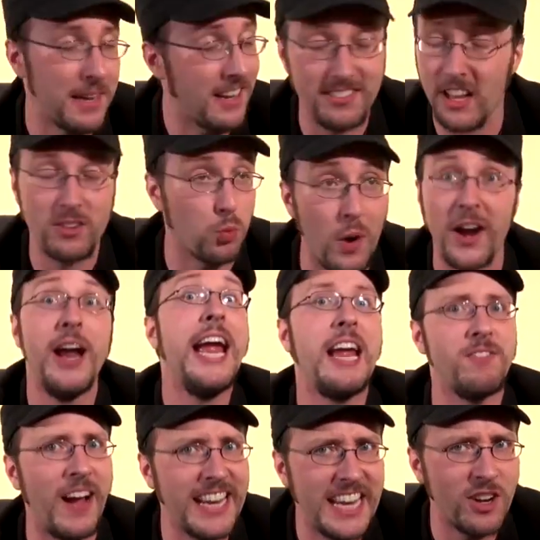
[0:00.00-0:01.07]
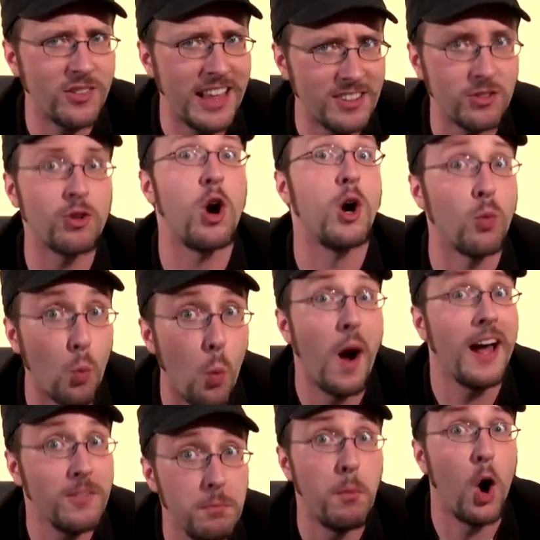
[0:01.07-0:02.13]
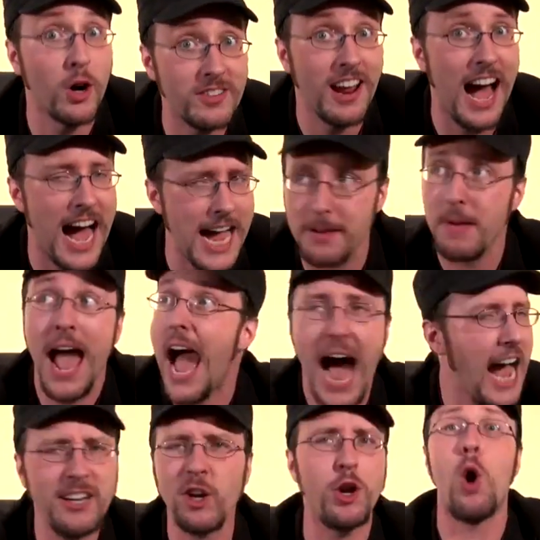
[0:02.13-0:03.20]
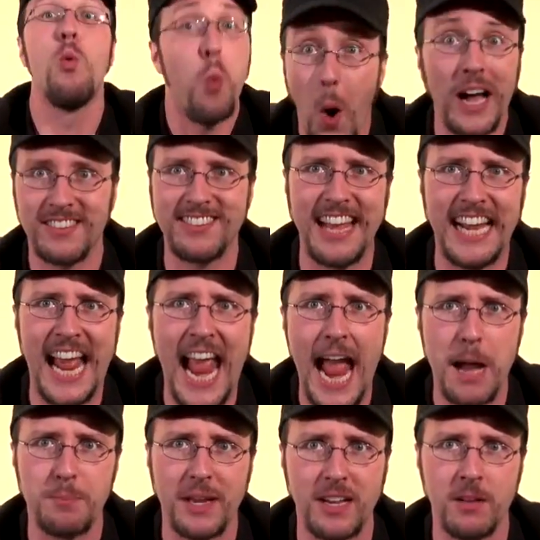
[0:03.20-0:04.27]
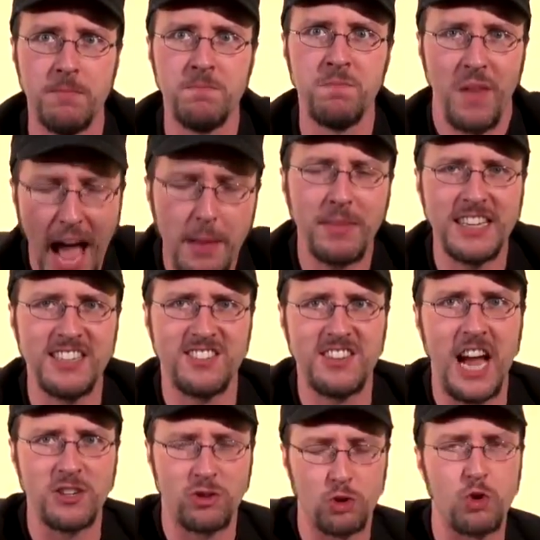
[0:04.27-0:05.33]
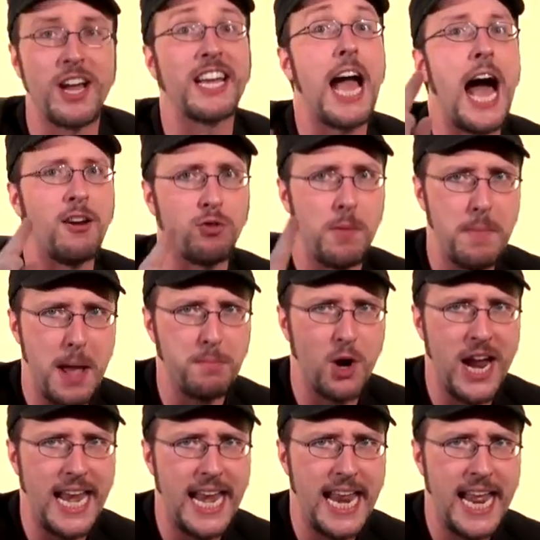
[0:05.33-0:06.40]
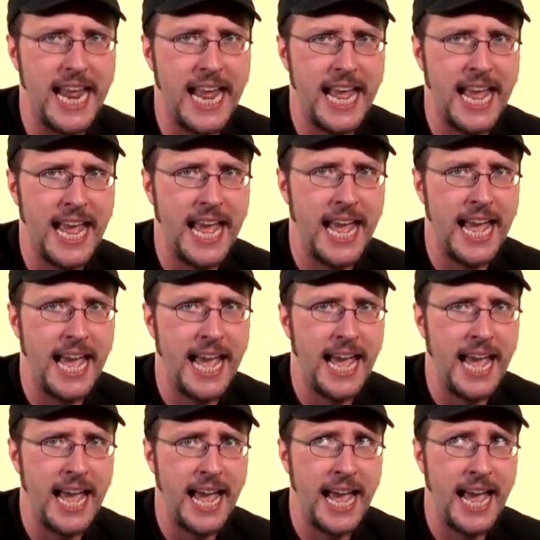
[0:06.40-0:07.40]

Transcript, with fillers: Because I swear, if I hear that song one more time, I don't know what's gonna happen! I'm the Nostalgia Critic, I remember it!